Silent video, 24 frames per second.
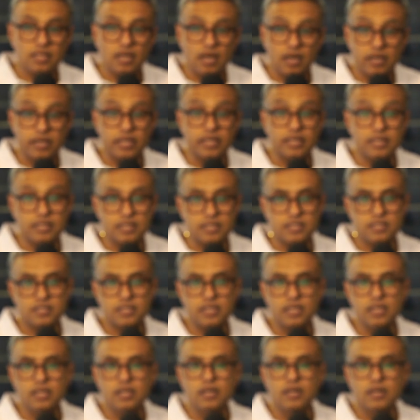are increased
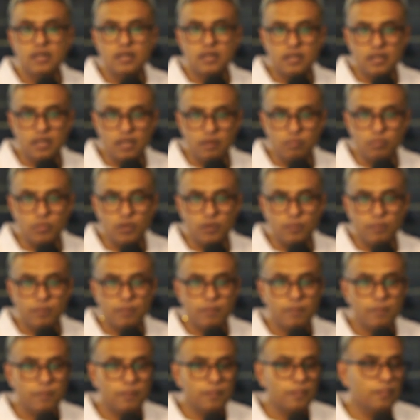in number.
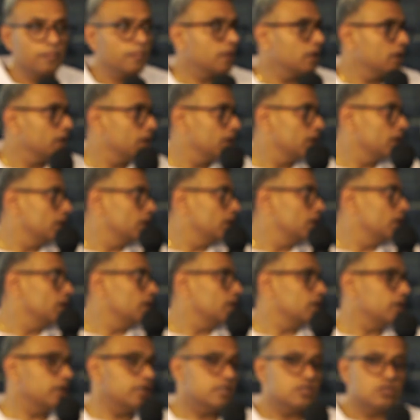
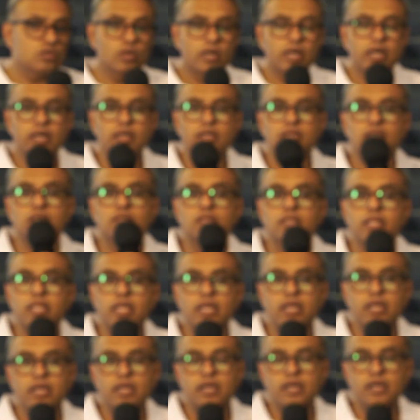Let's look at
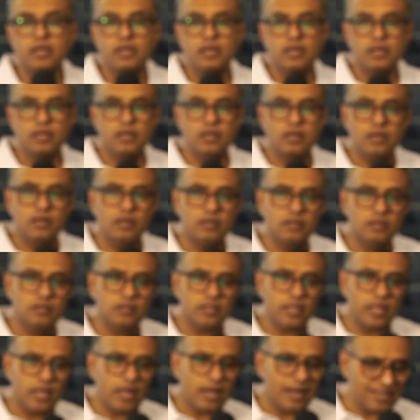the
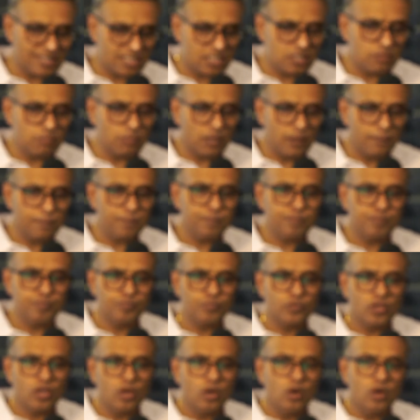asthma.
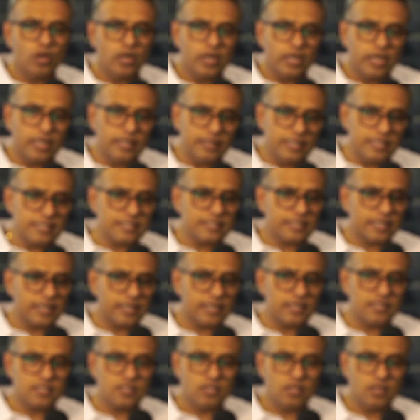In this
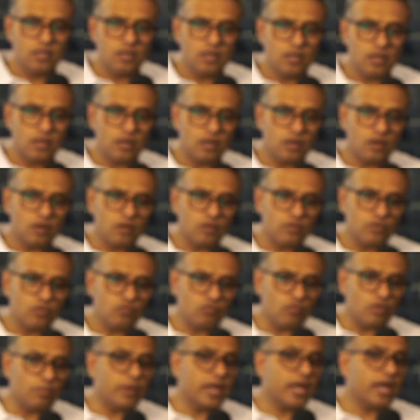case,
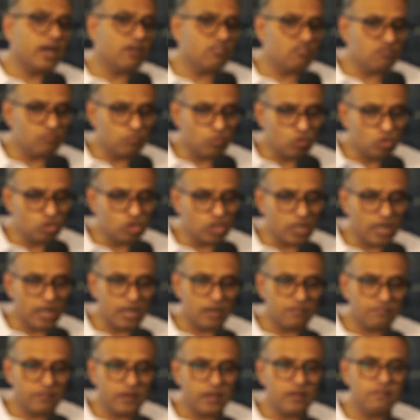we may have both
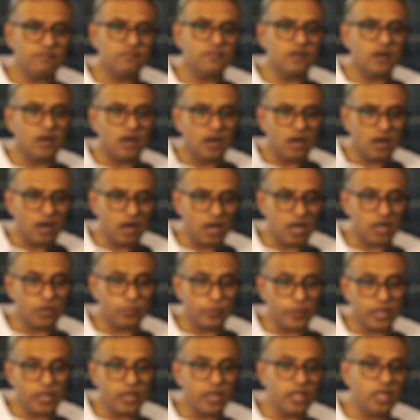R5,
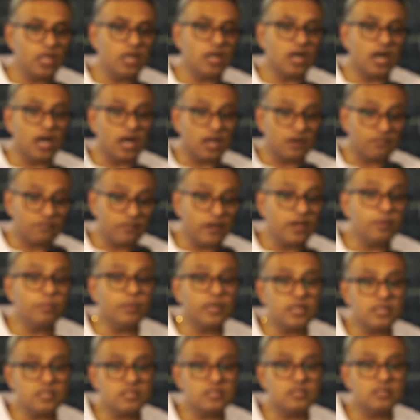R20, R5
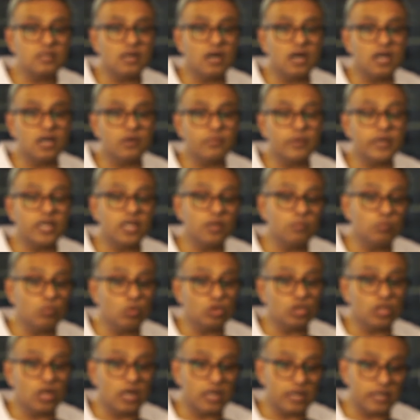minus R20
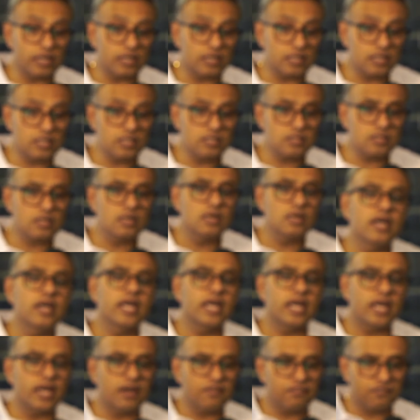both are increased.
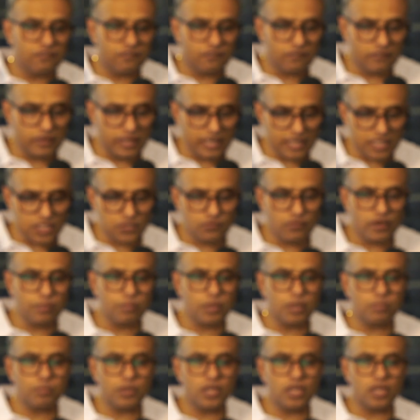X5
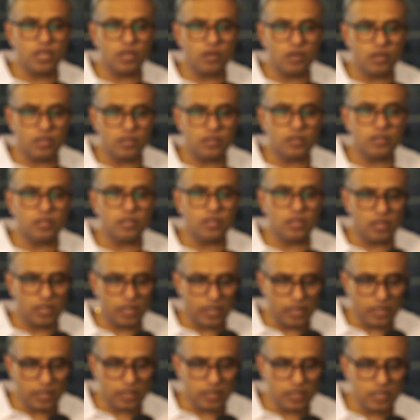may be
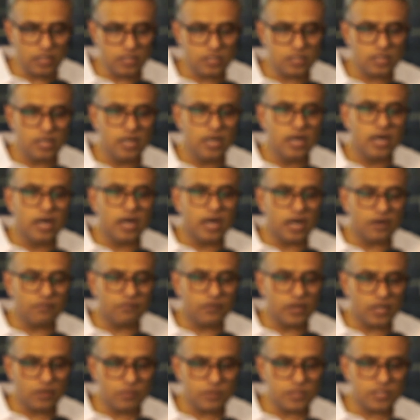increased, and
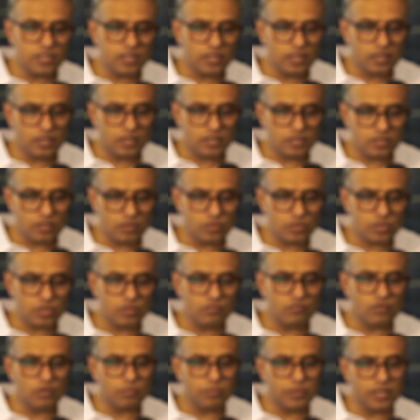frequency
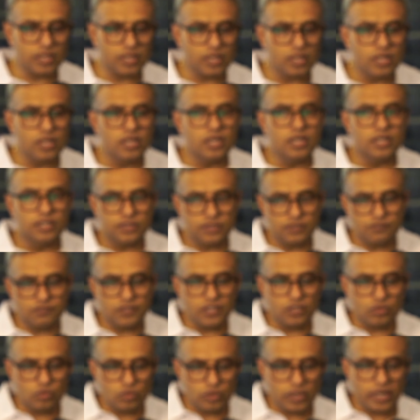resolution will be
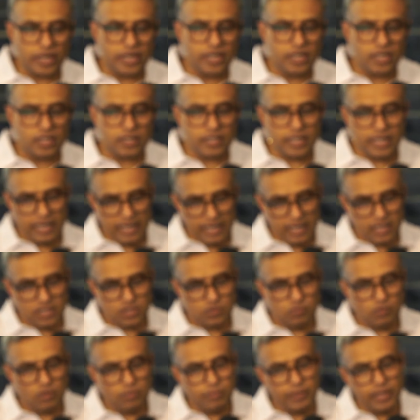shifted to the right, and the
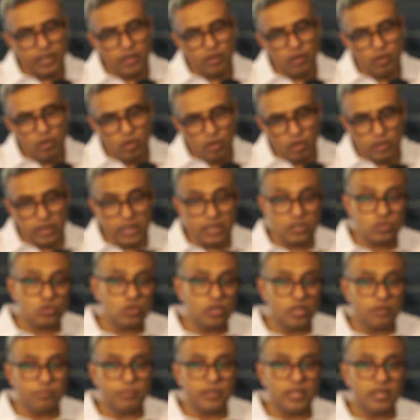AX will be
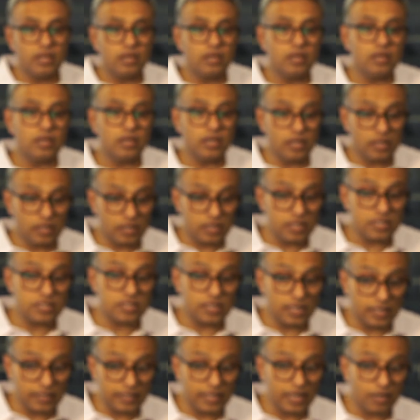naturally be increased
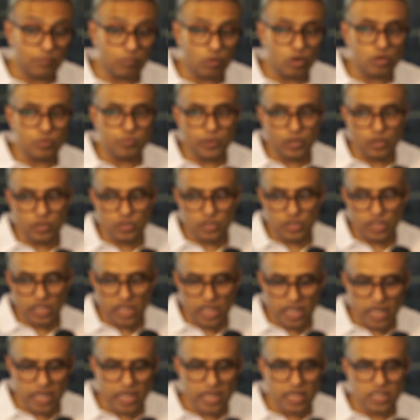at that point because the
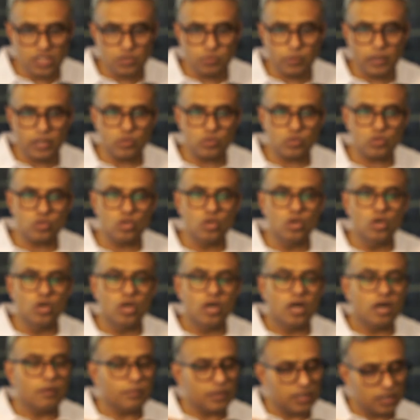AX values,
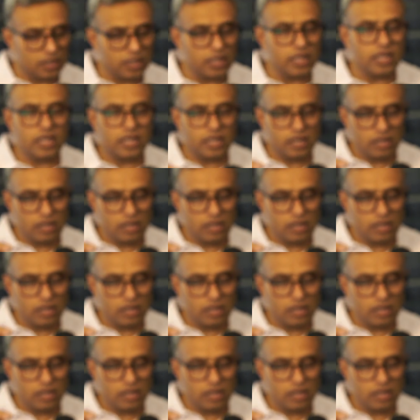the